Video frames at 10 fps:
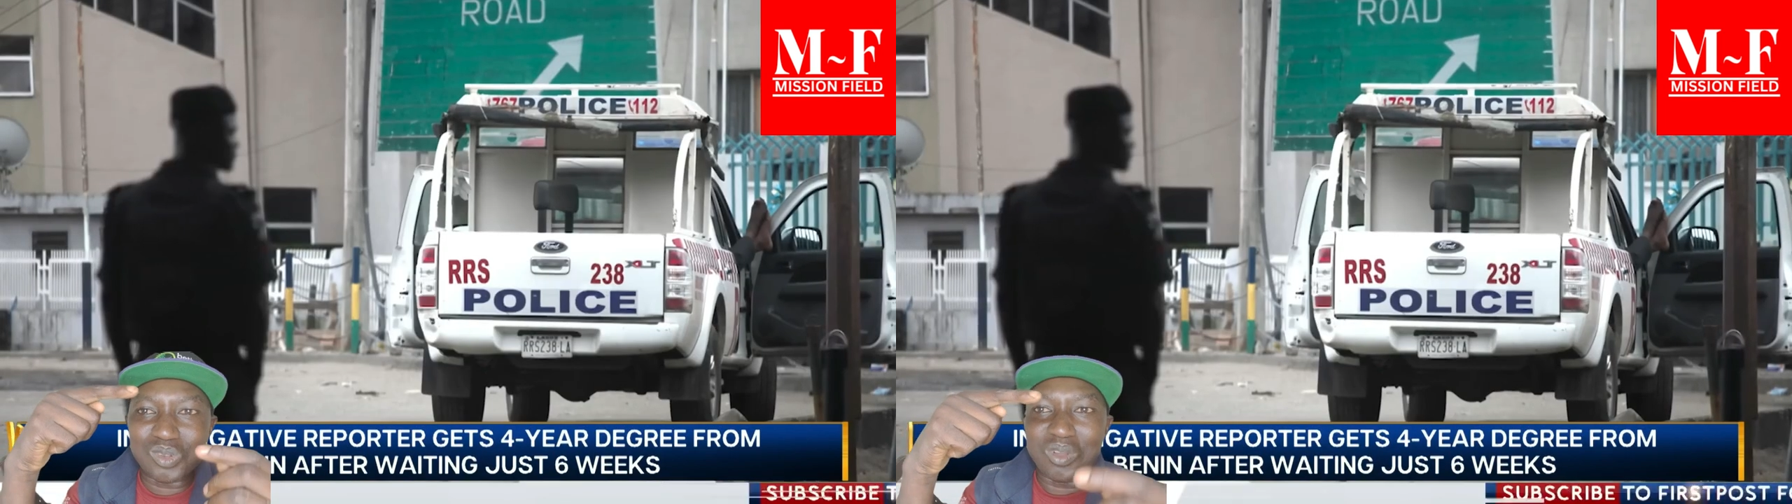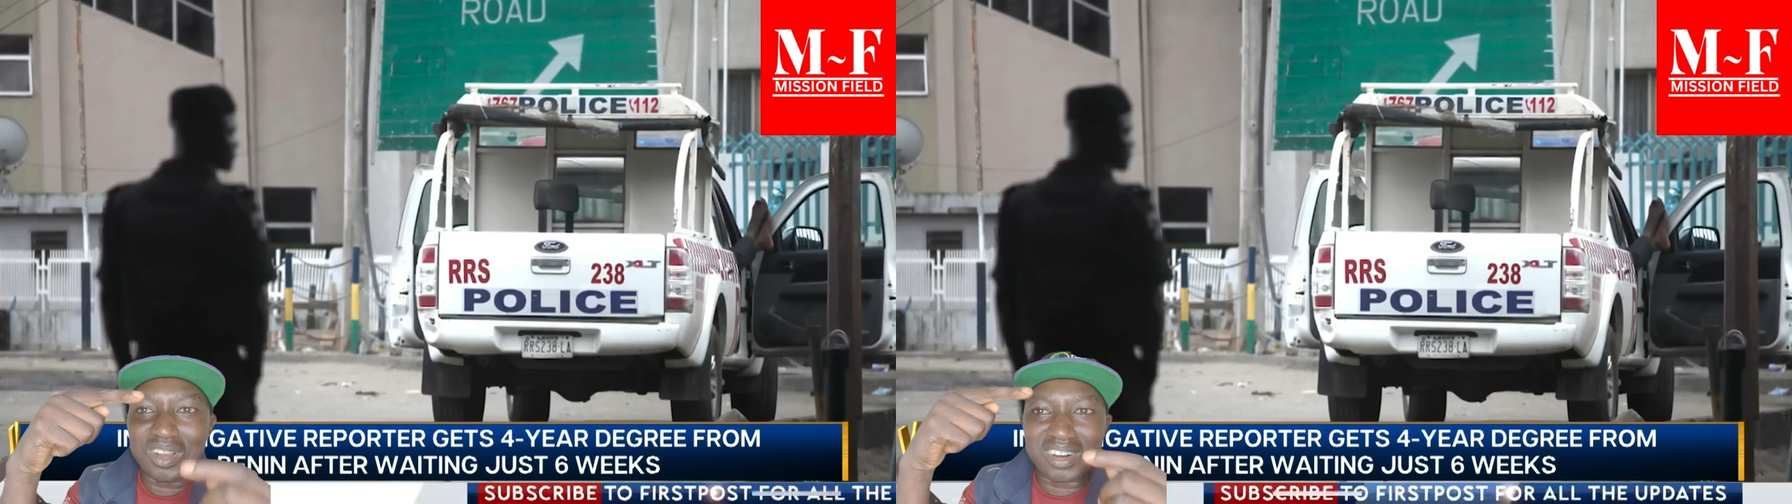
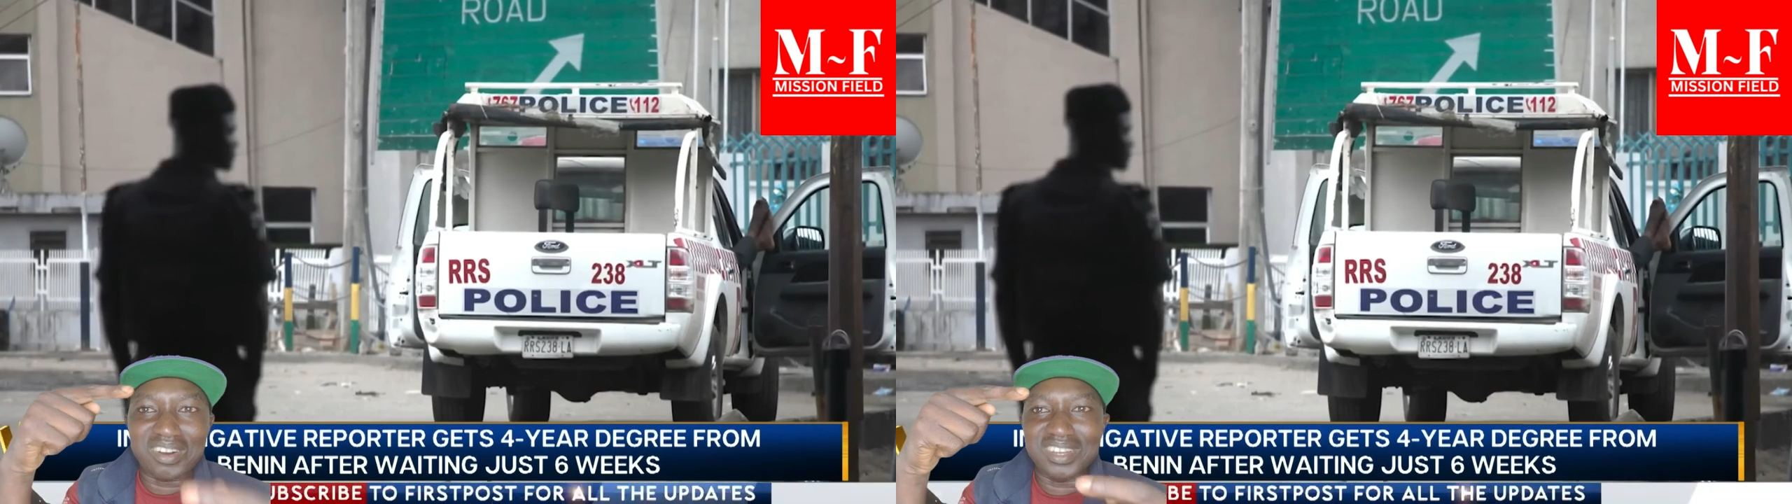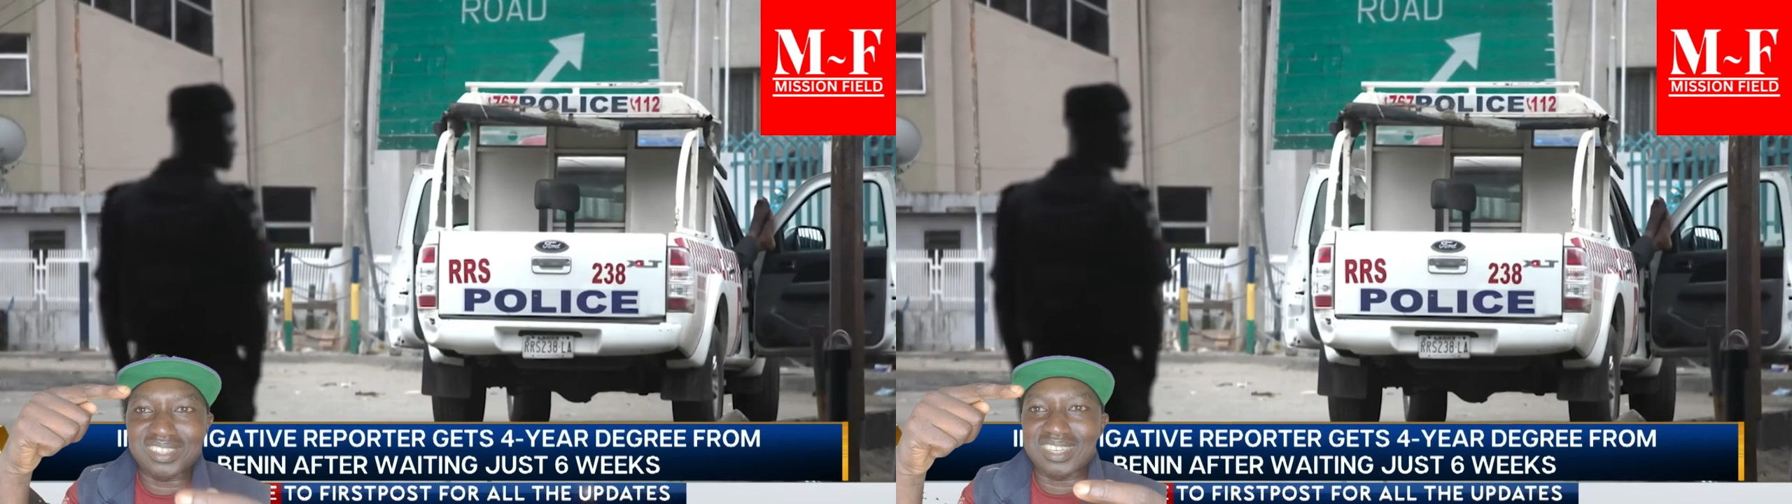or at the
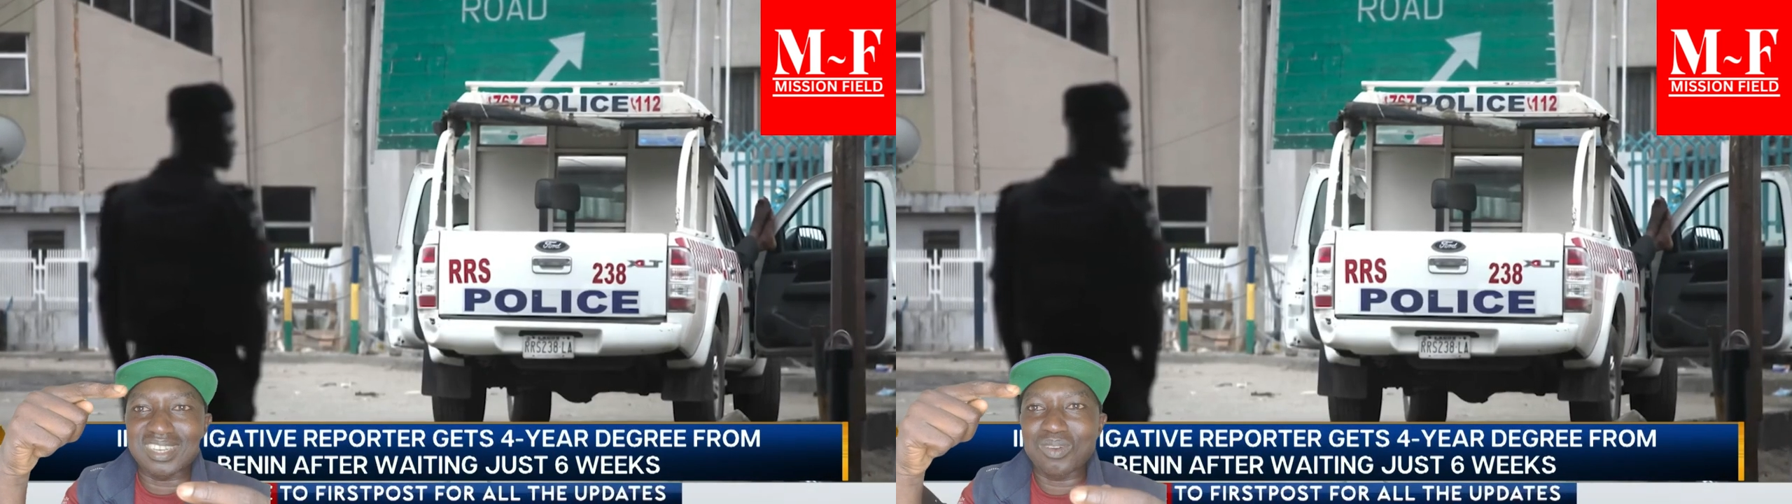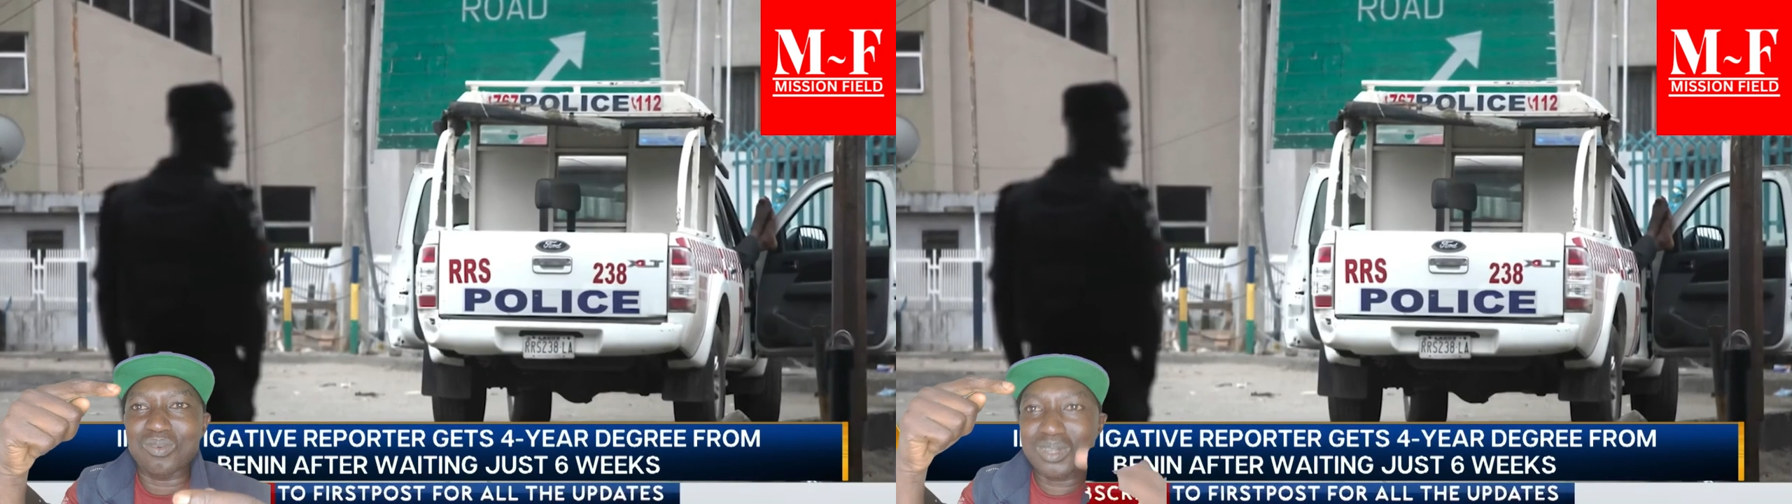very
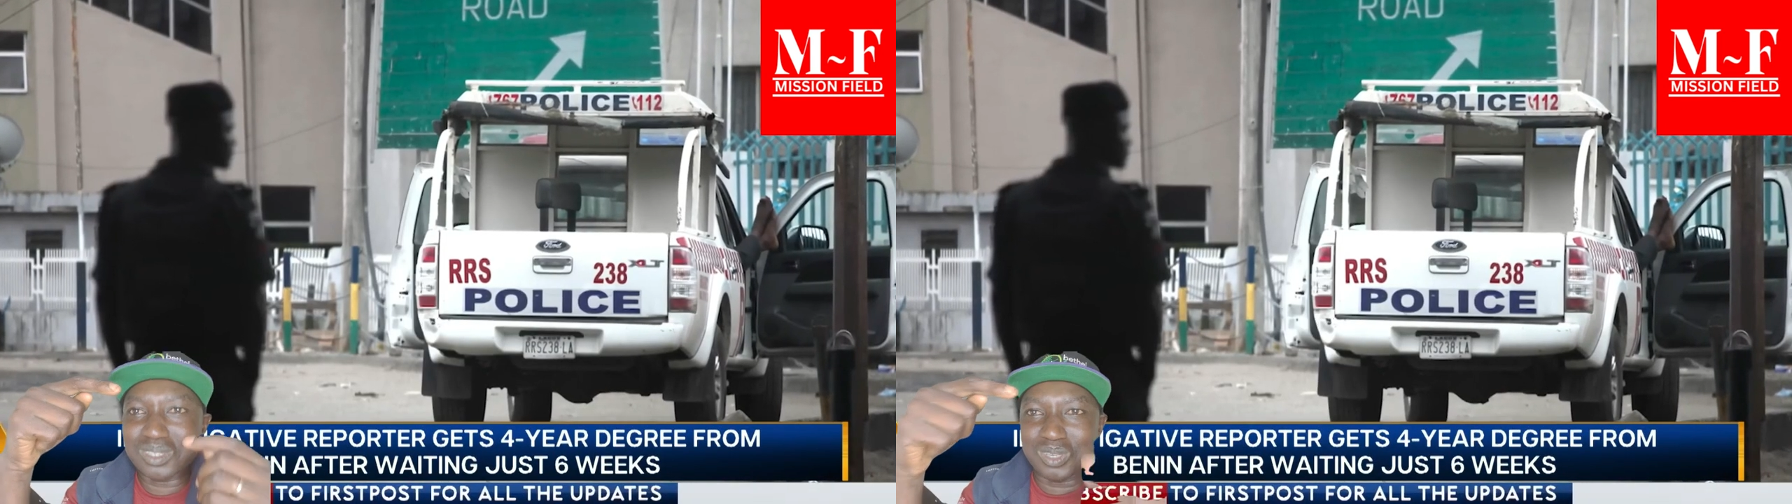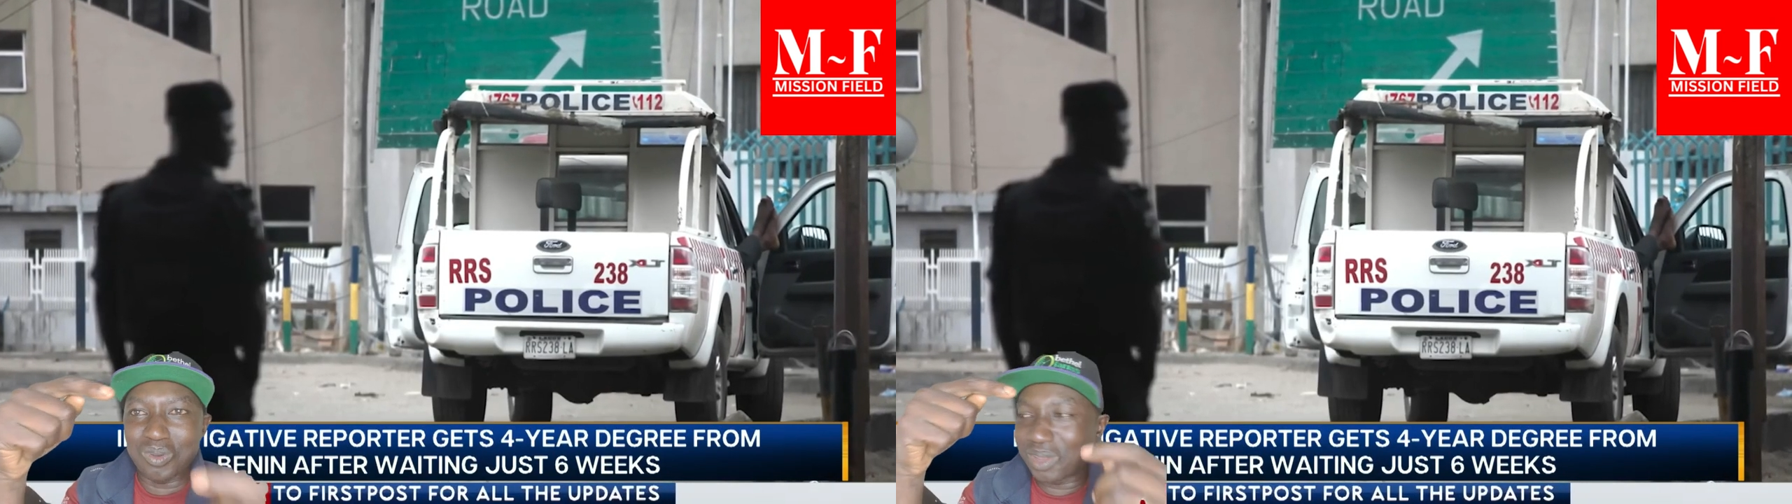least,
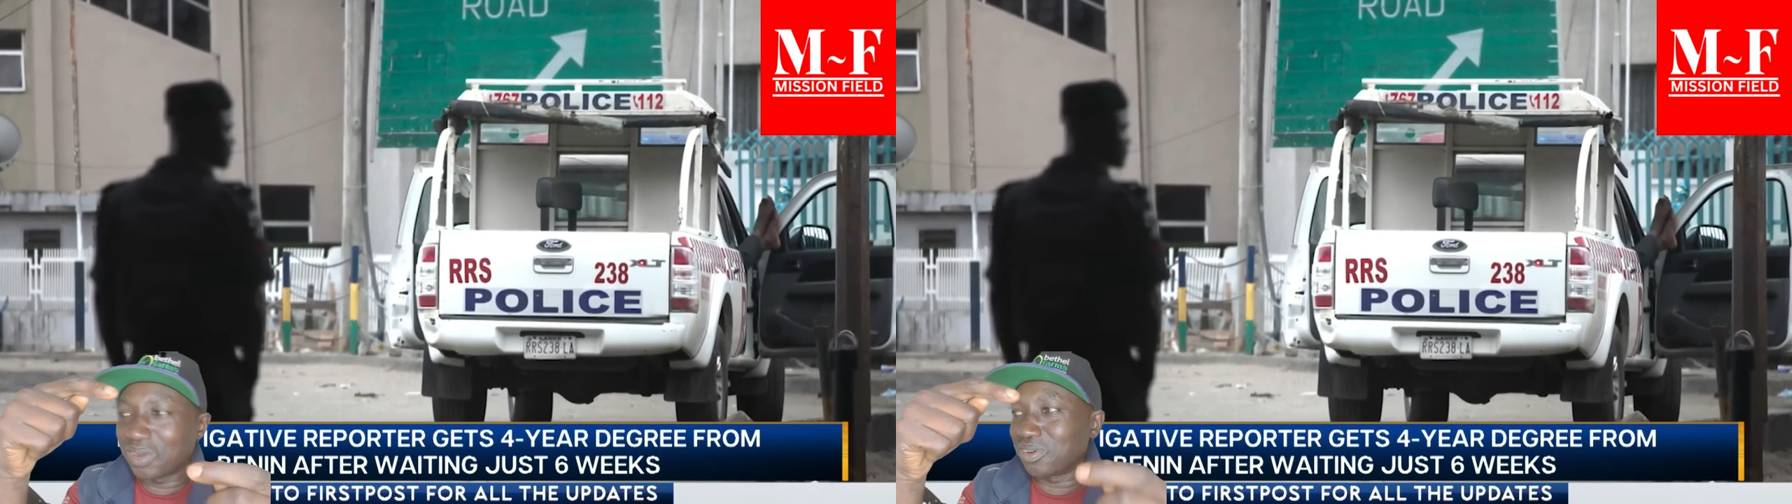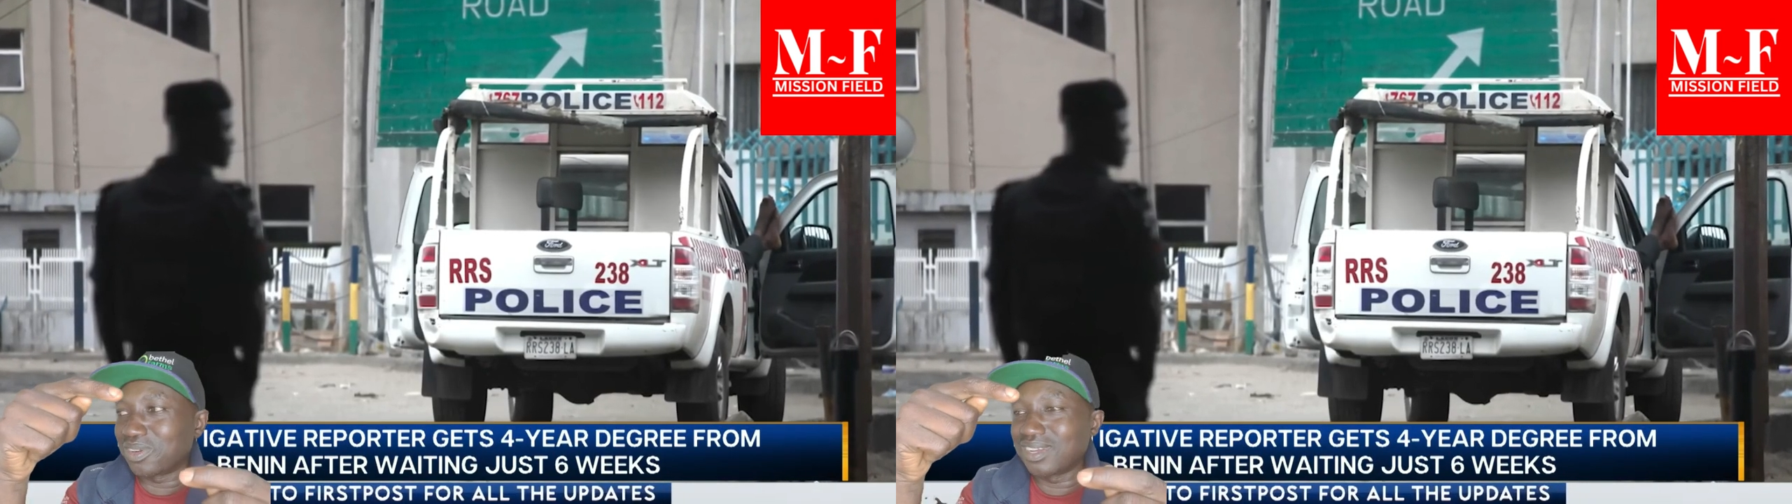
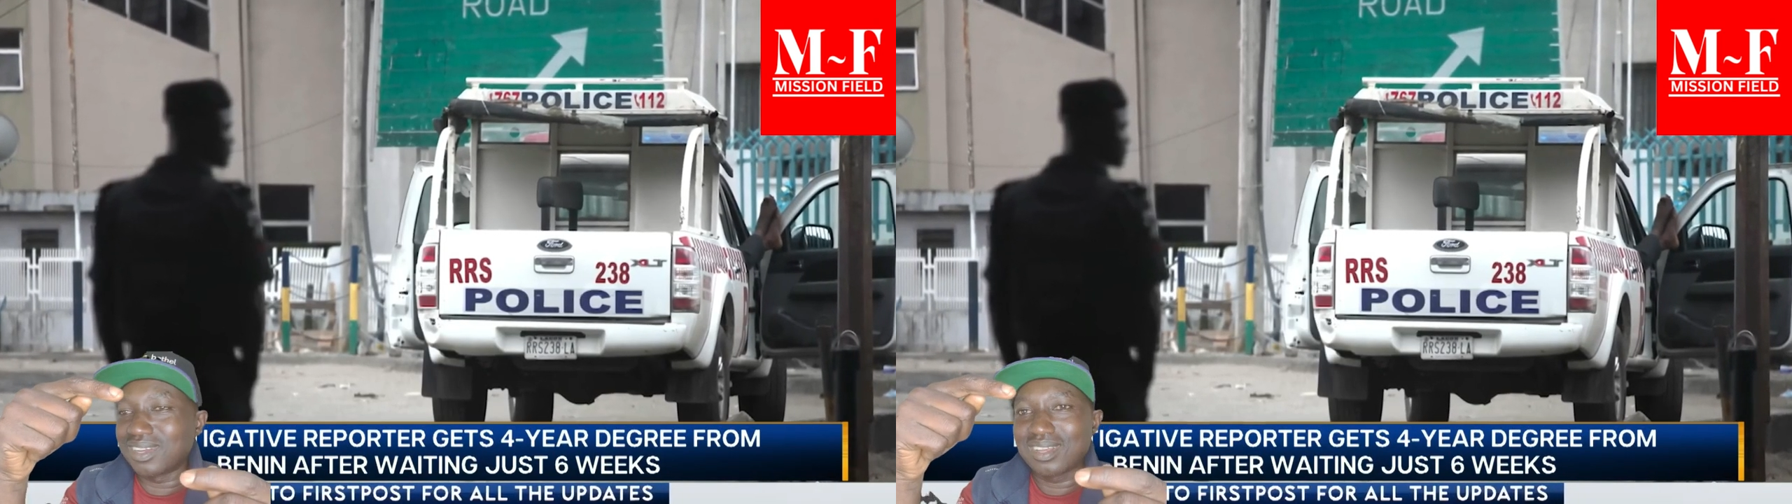negligence.